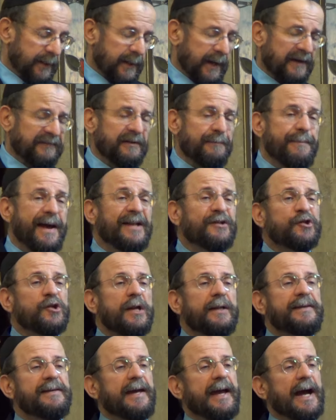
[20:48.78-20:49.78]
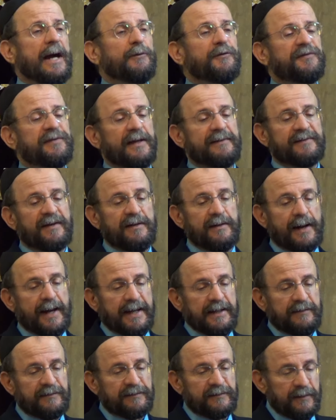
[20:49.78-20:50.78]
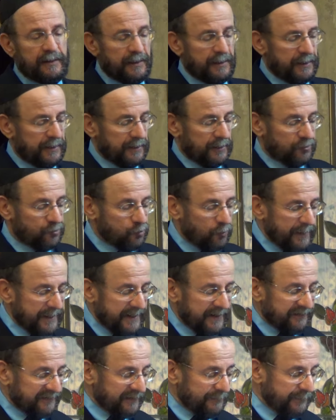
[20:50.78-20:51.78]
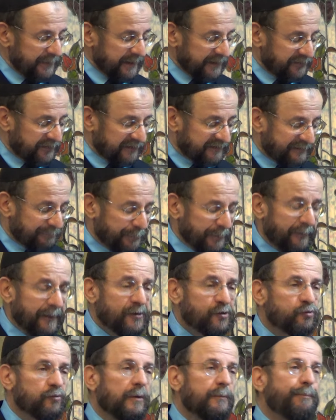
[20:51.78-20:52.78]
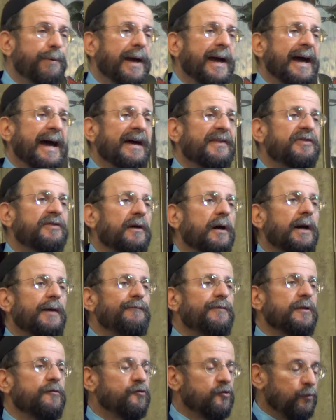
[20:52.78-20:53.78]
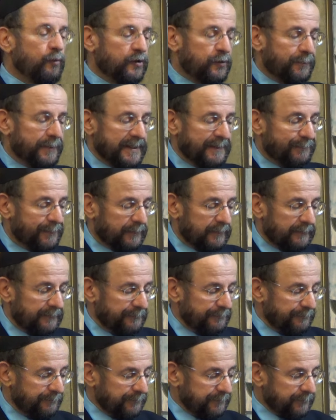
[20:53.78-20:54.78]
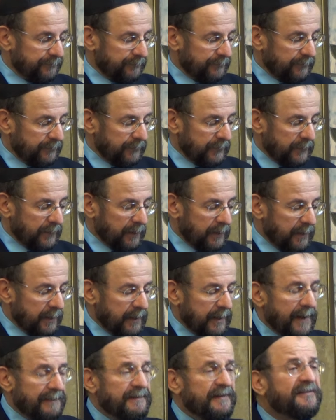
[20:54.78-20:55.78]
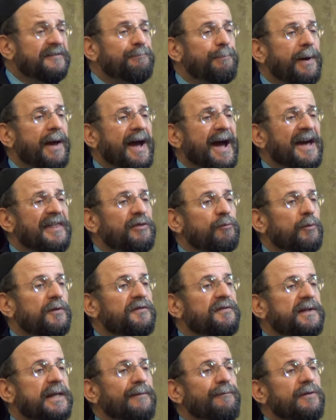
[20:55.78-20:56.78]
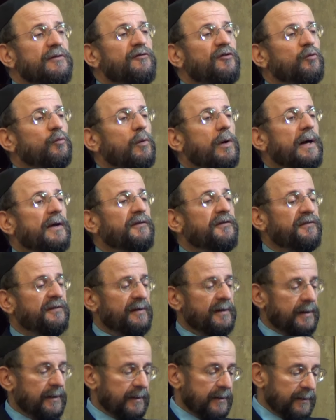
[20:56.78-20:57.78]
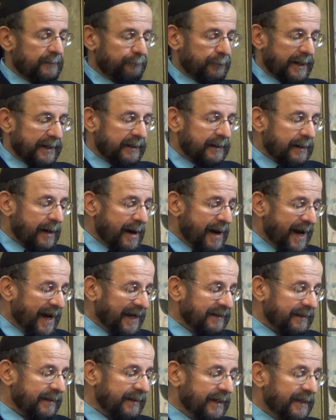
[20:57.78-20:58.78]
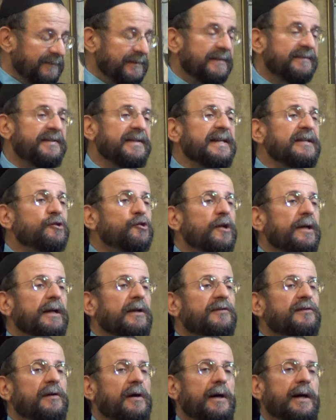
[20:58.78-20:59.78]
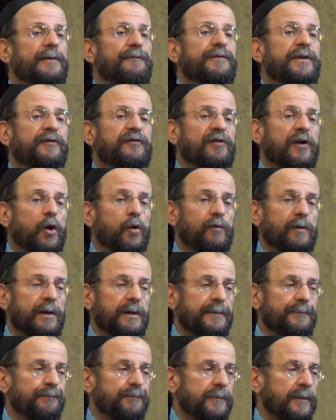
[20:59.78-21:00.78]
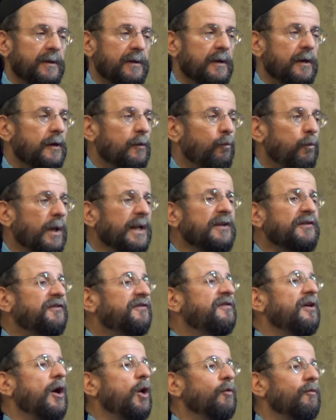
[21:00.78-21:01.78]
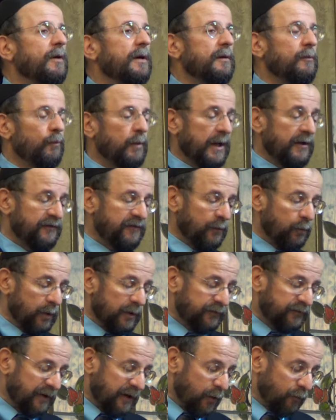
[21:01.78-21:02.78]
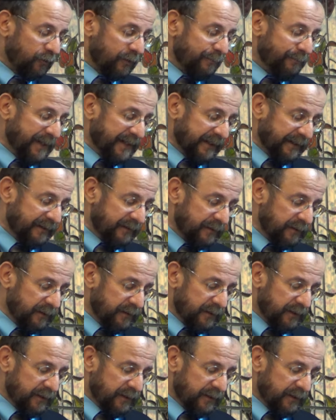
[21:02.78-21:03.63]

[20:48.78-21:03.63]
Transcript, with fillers: As I mentioned at the outset tonight, Judaism is the spiritual path of the Jewish people. And this path was given to us by God in the teachings of the Torah. What is Torah? What does the word Torah mean?